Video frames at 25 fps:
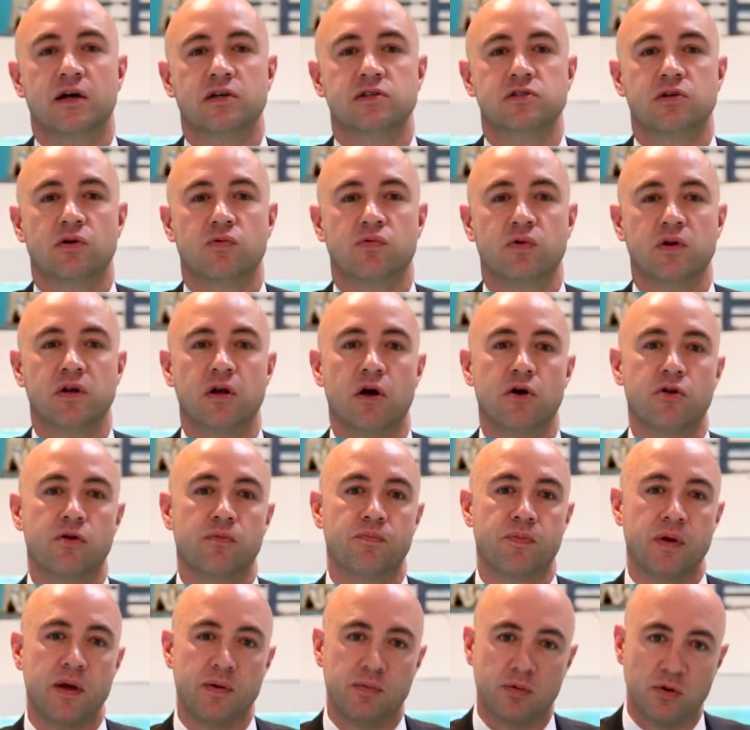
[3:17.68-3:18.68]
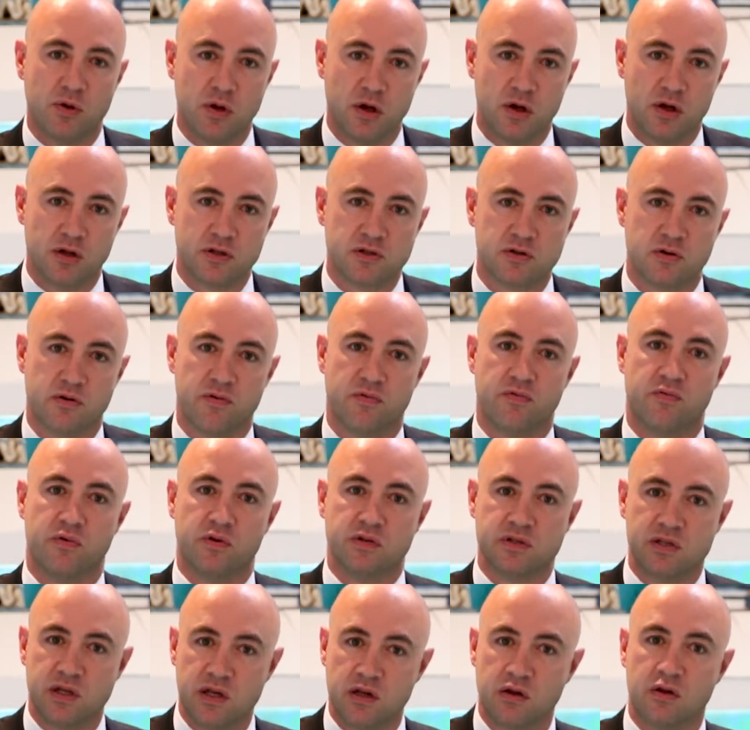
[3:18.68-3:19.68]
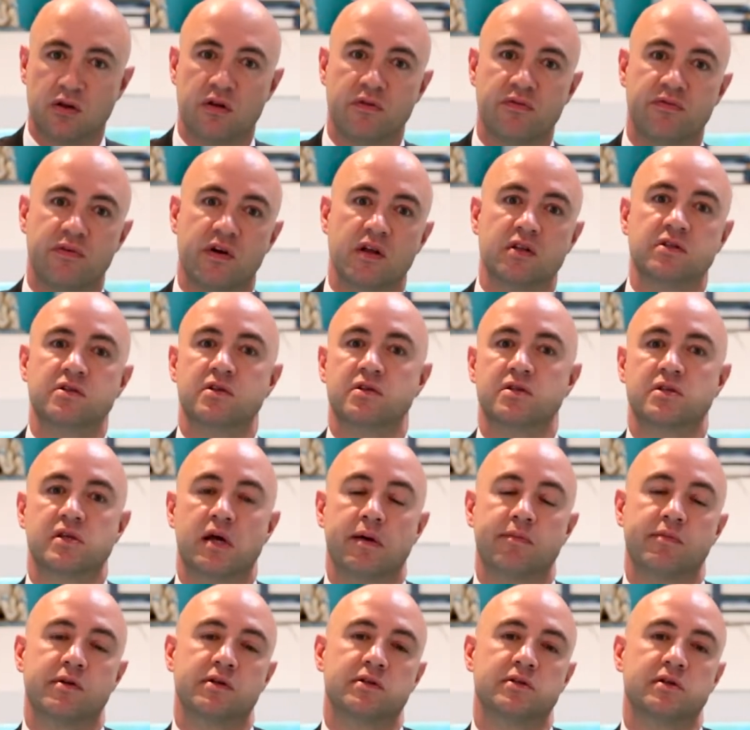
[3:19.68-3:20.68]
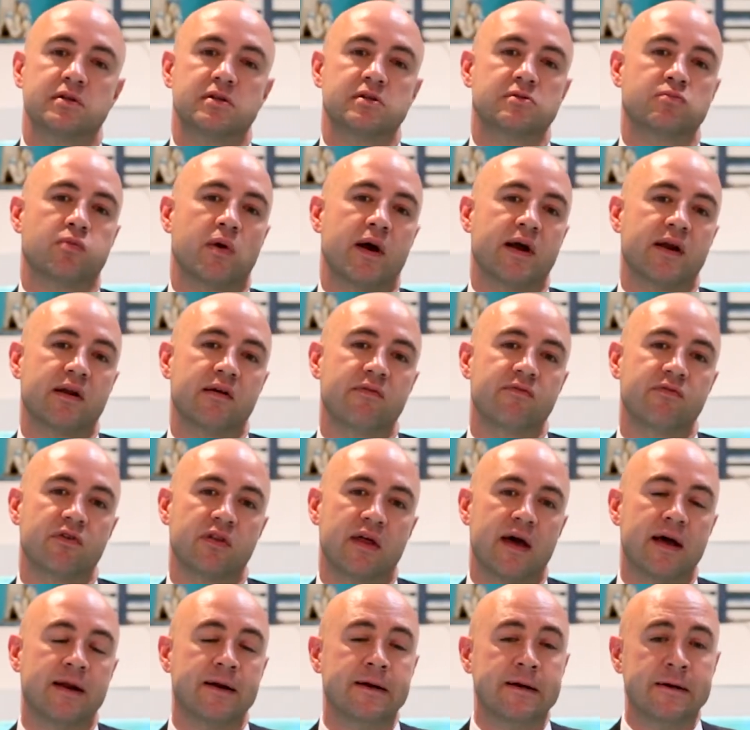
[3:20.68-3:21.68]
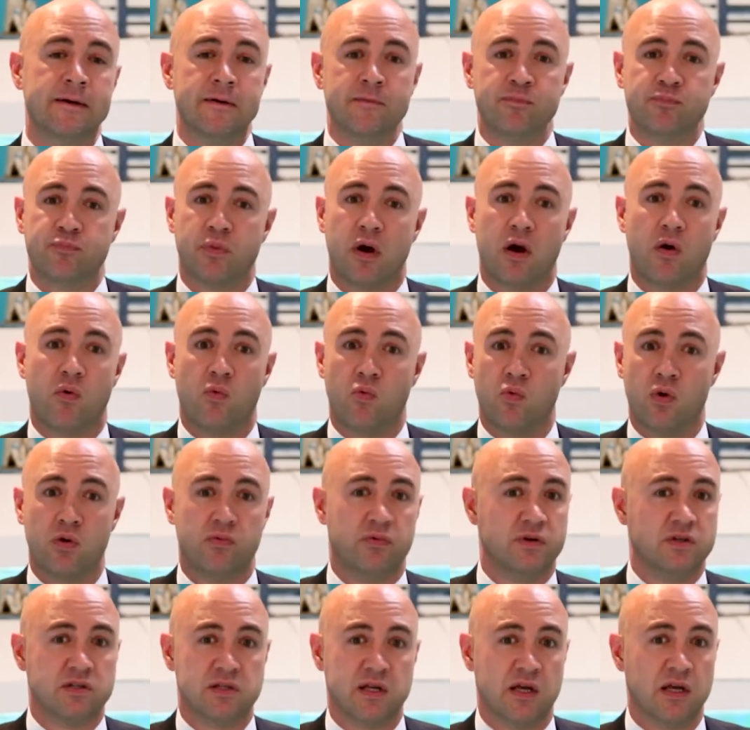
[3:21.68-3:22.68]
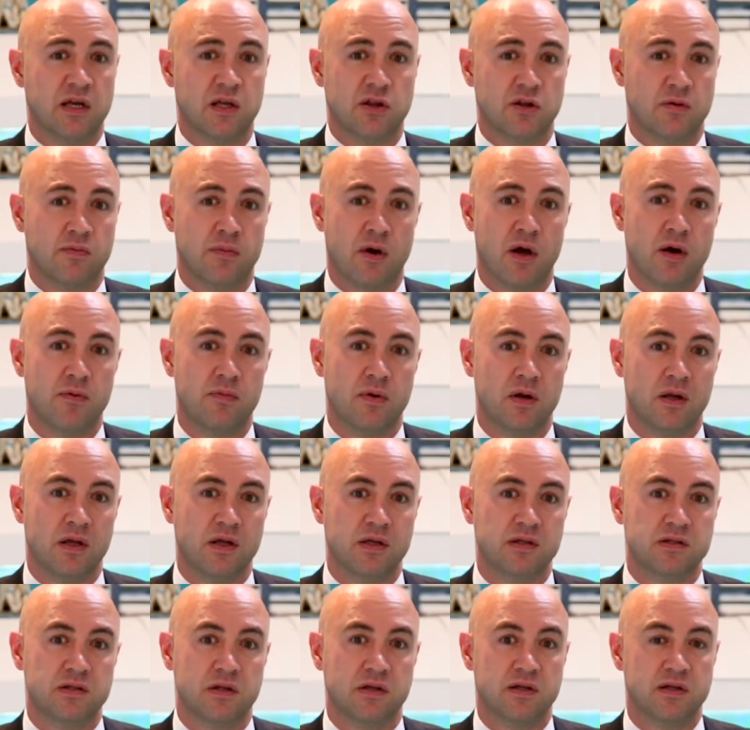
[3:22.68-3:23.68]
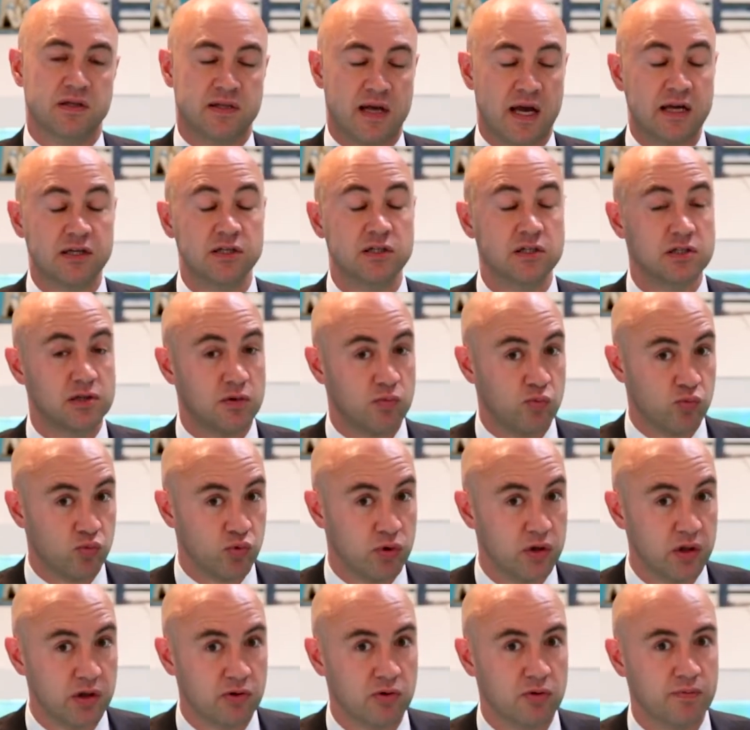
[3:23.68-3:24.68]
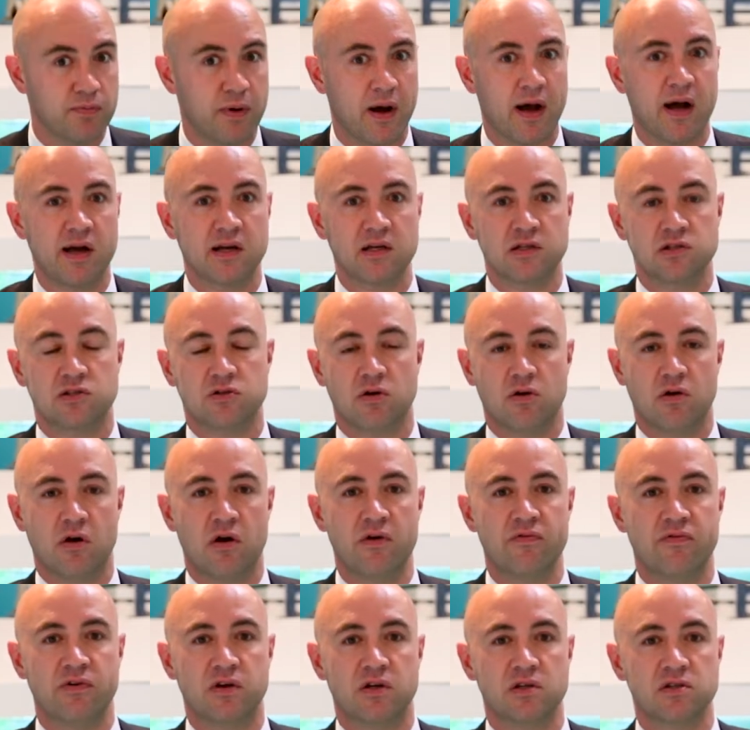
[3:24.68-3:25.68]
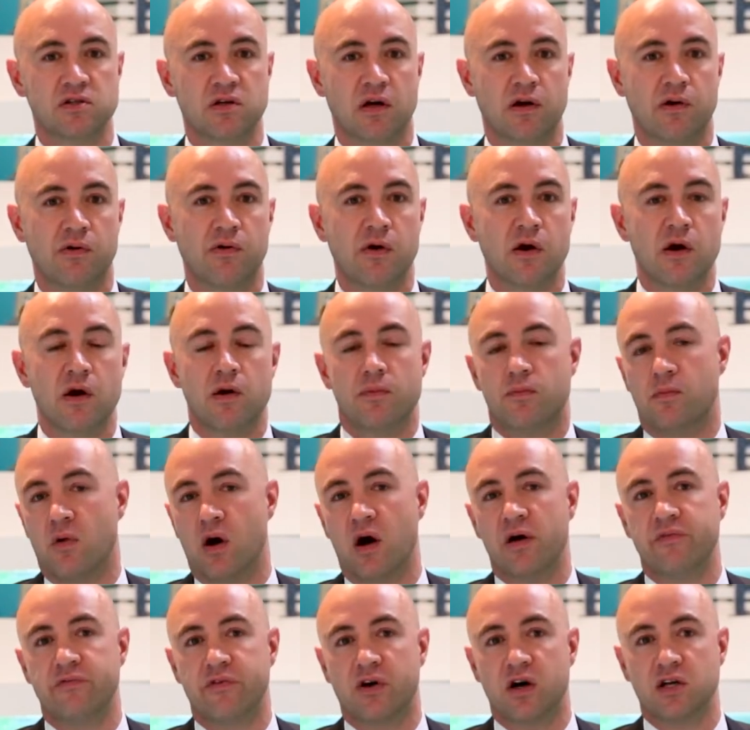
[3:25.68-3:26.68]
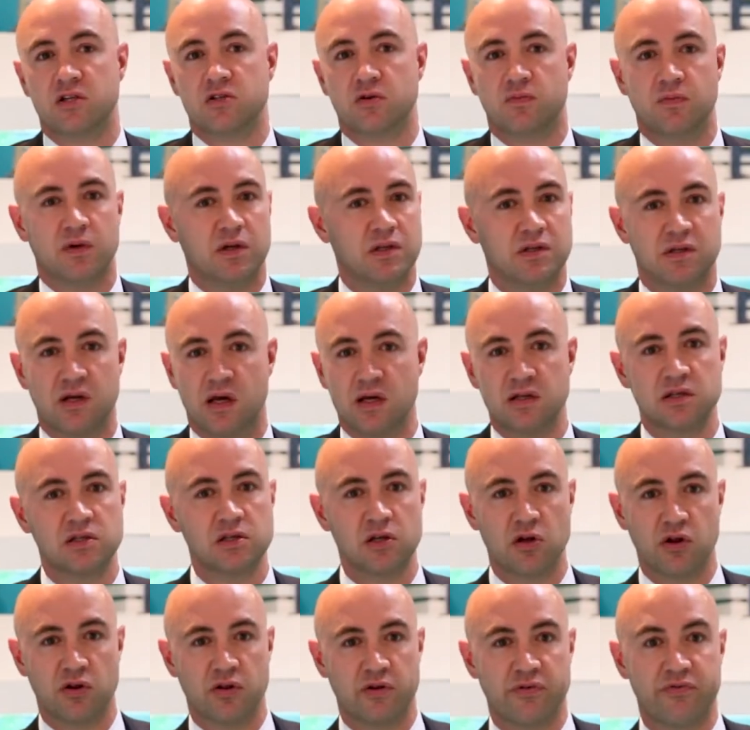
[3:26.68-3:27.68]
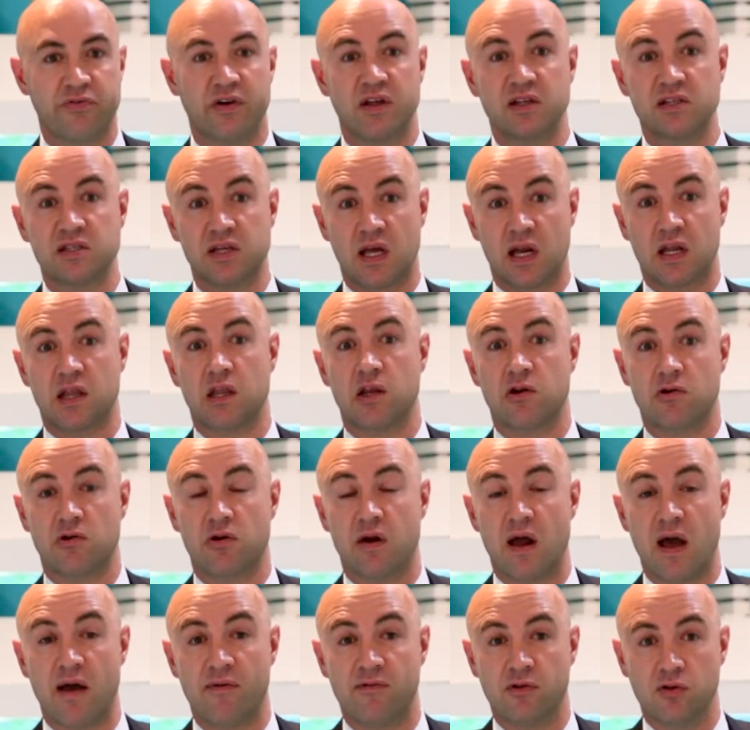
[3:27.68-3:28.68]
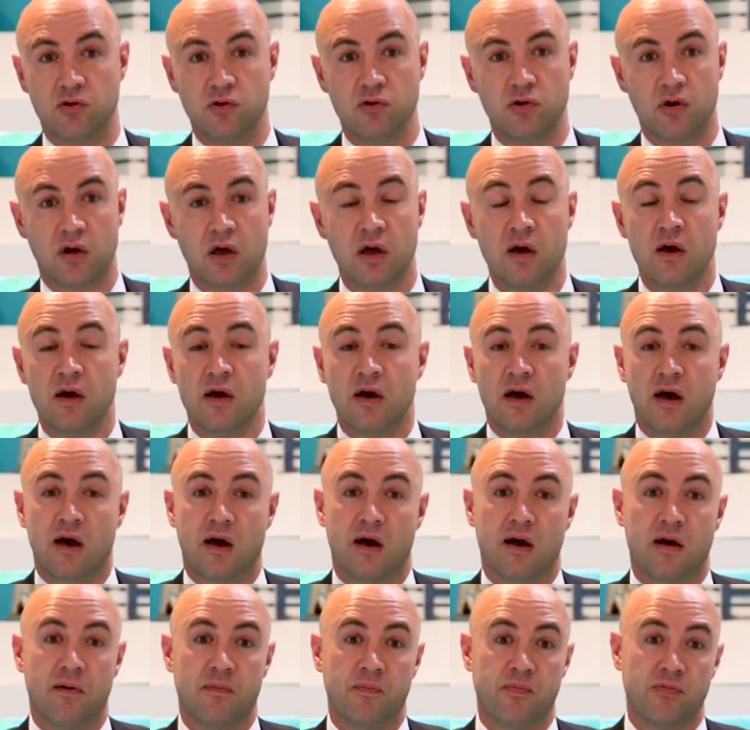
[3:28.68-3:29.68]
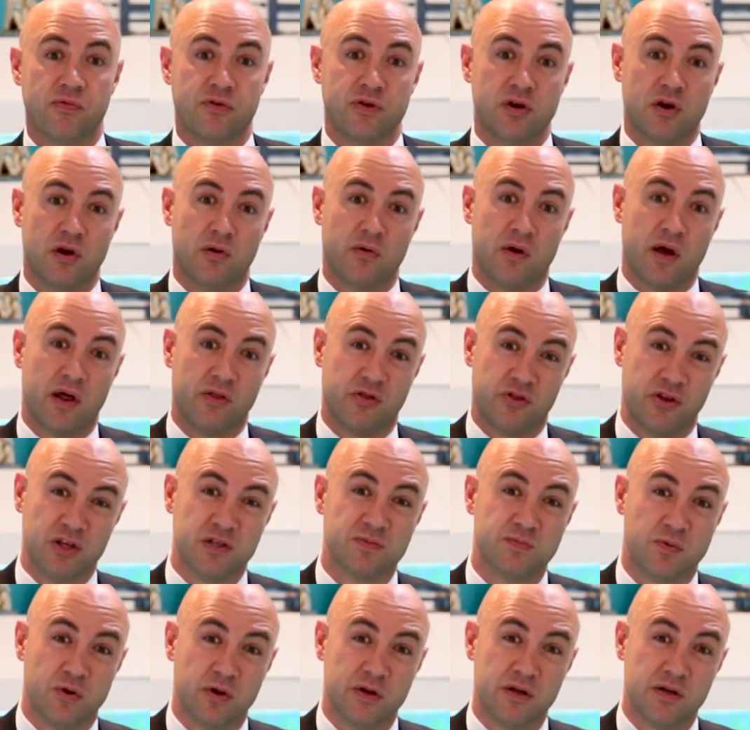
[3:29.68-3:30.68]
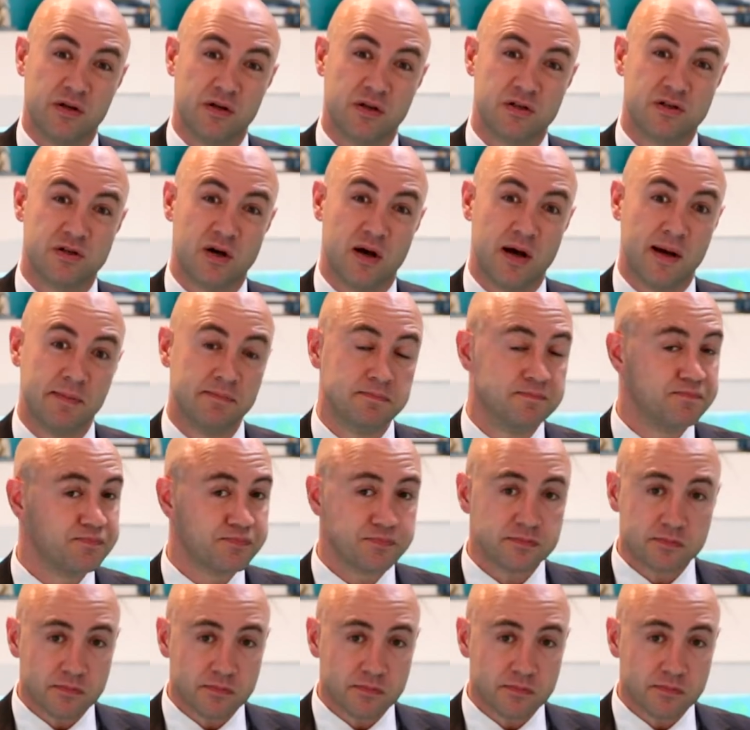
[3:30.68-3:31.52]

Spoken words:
So we know that people are sort of sitting on the fence in some instances waiting for that. But what we're seeing at the moment is that there's actually some really good bargains on offer. So my advice would be, don't sit on the fence, get in there and have a look. At this point in the time,